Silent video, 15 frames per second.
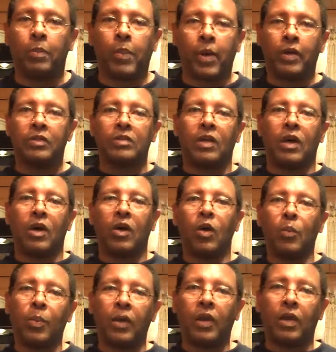But I
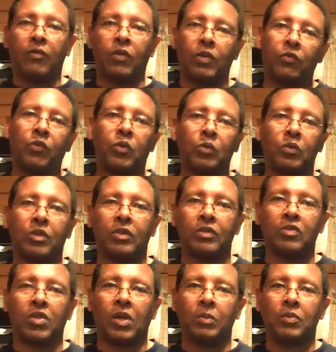hope I gave you a few little
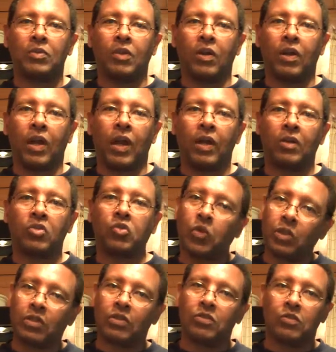tips on how to
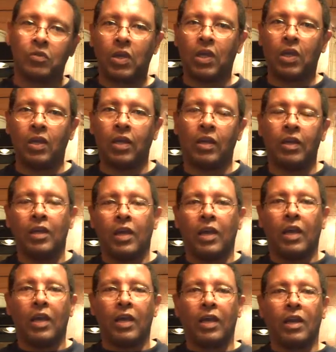treat the zucchini
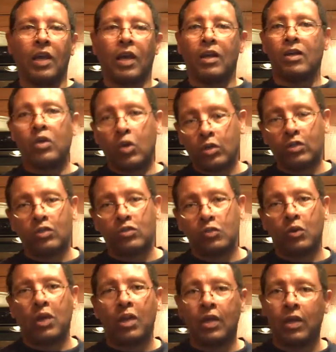and how to cook the
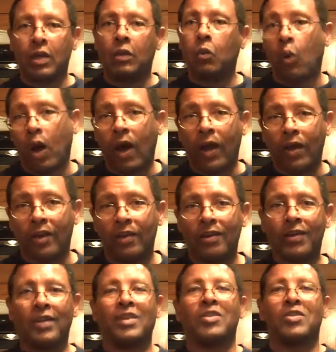zucchini and why.
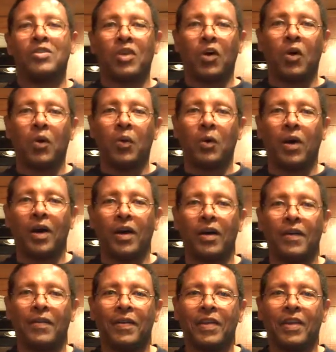
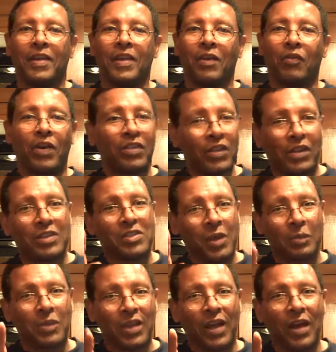So if I think of
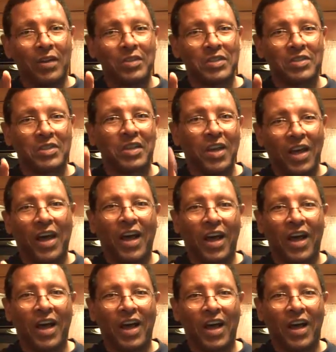something else,
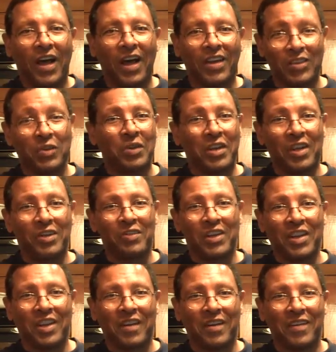I'll do another
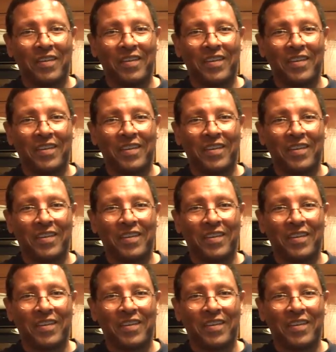video.